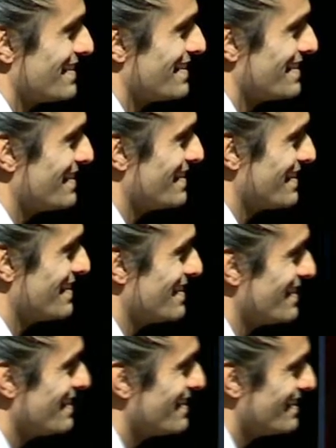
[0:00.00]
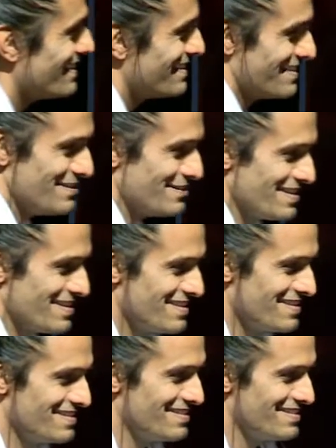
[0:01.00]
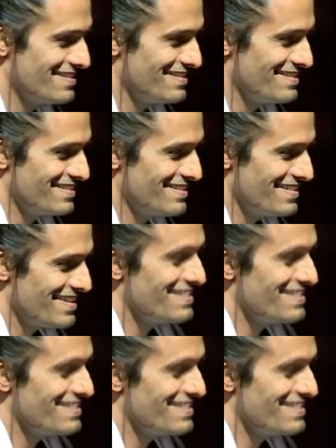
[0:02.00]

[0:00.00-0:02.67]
You'd be joined by Prabal, your lead actor,